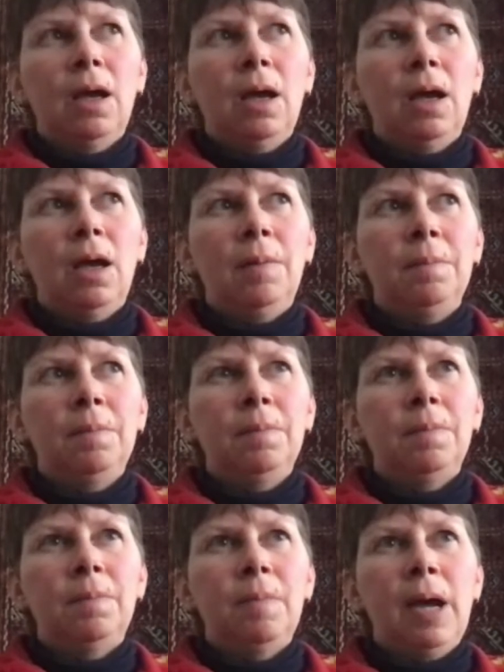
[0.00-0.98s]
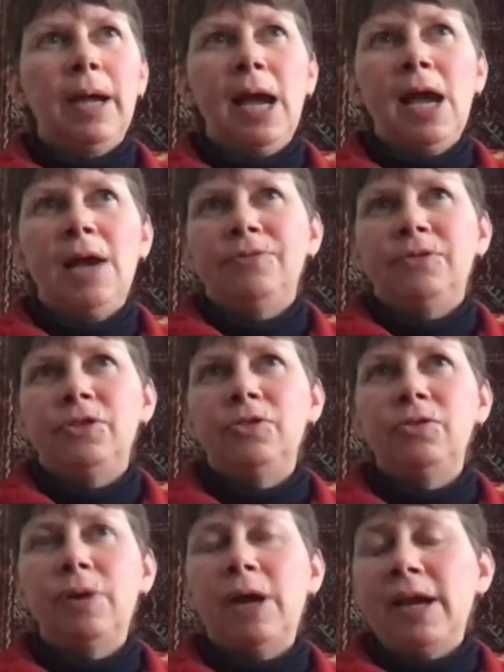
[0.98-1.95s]
I have
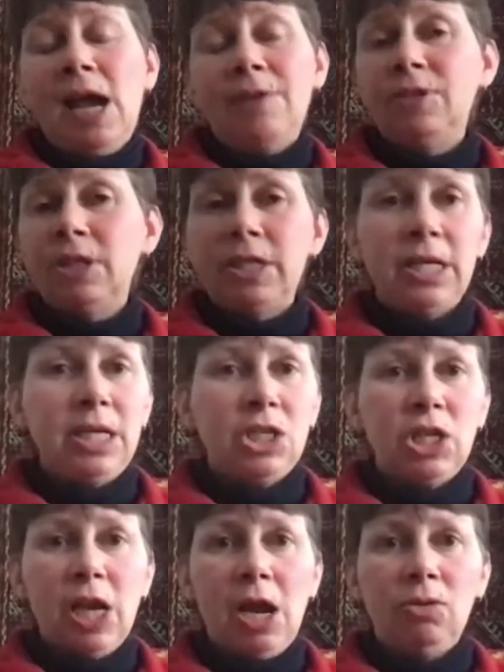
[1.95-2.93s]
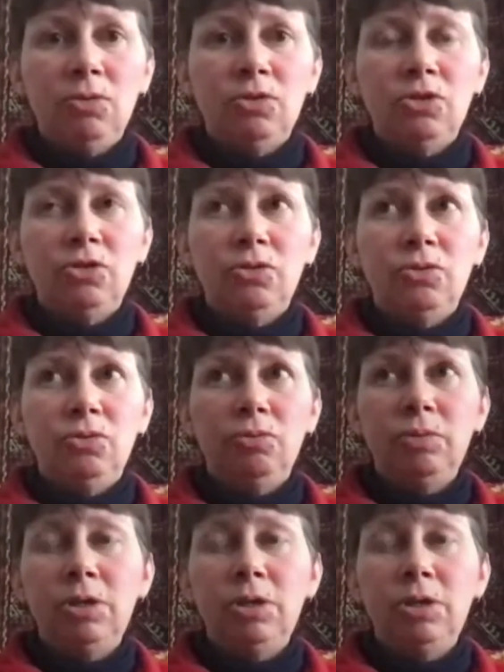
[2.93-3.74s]
to teach how to,